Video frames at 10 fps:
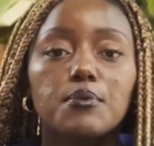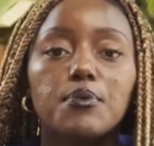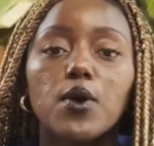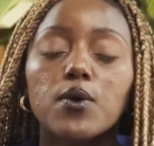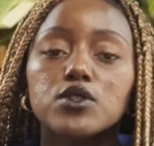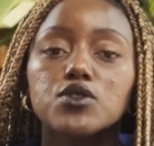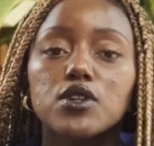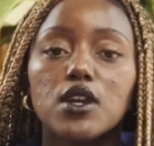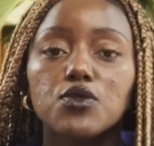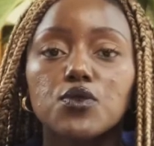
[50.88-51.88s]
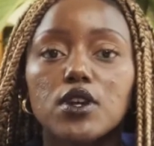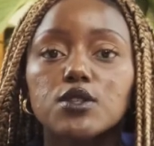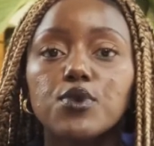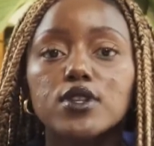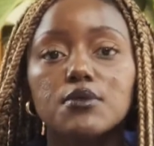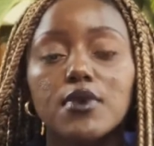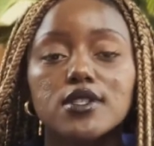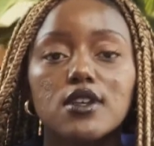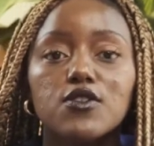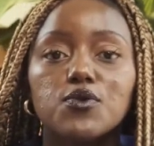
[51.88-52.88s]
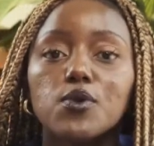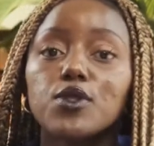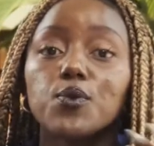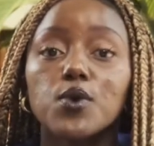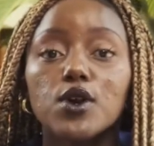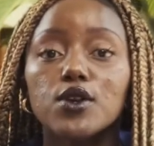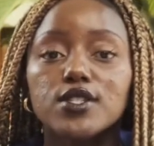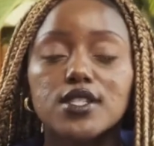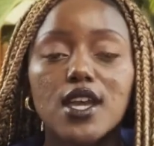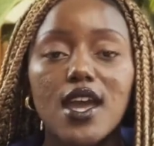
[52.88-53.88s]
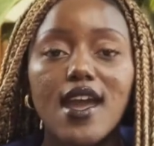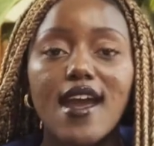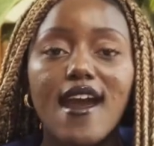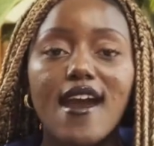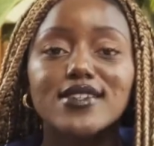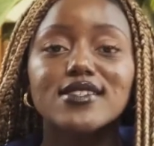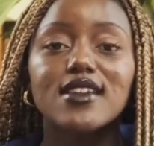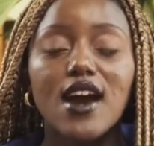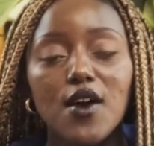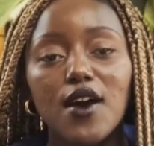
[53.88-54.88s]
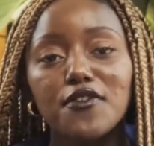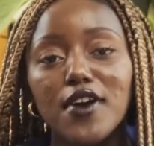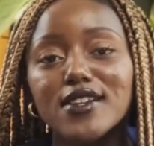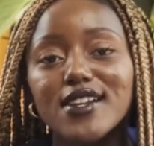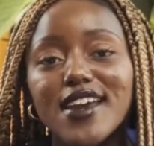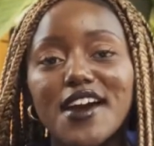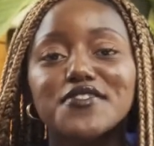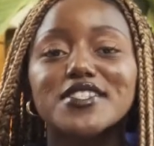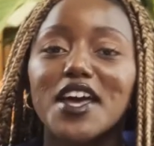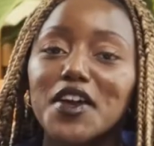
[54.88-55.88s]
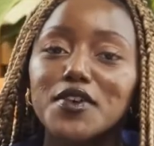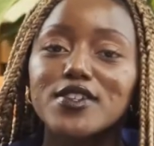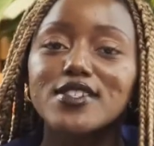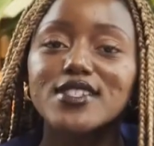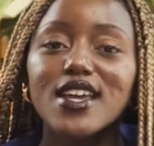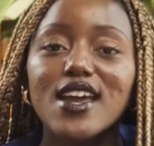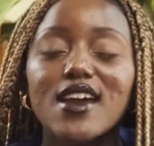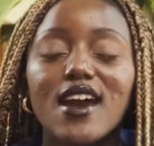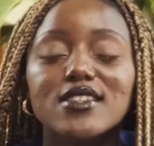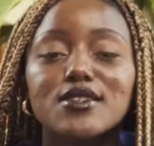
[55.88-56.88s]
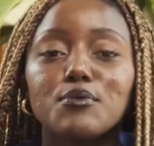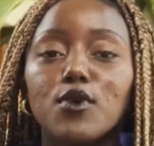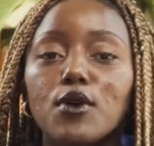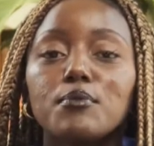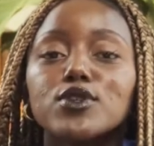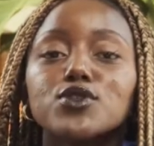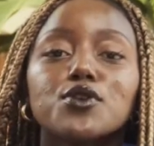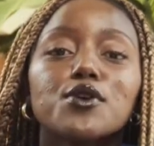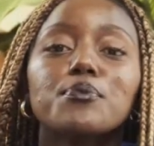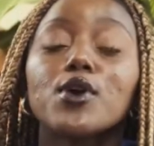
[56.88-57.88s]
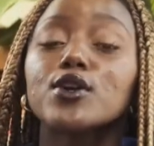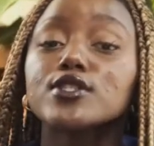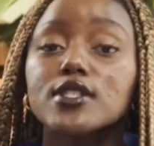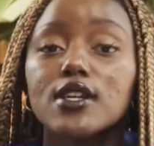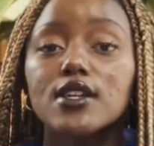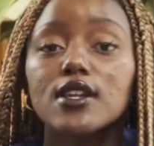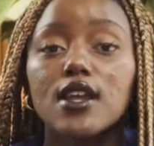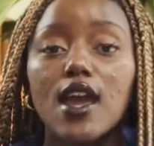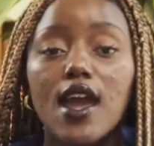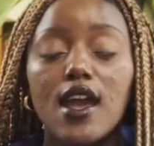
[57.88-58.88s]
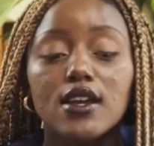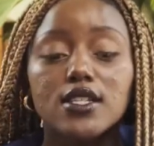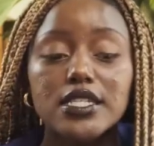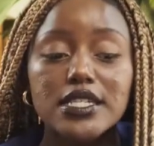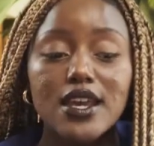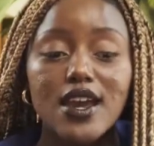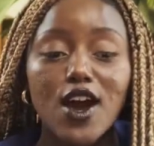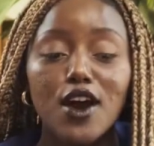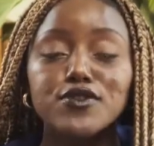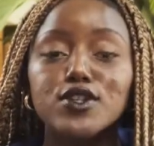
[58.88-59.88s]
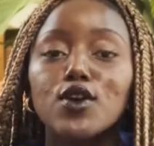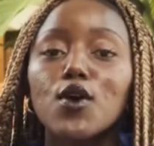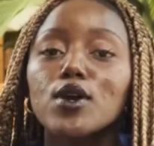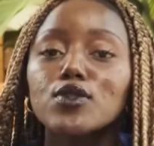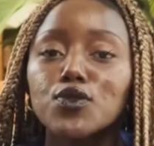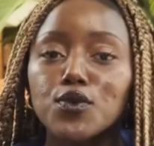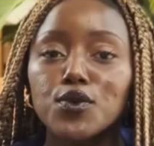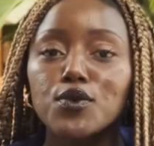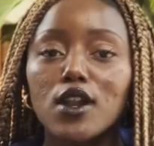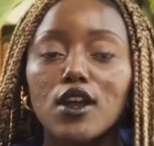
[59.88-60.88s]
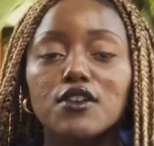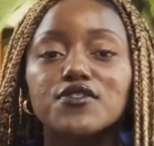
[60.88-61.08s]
poetry and through expressing myself with words. And now I finally have Cycles as a more mature person. And after going through a lot of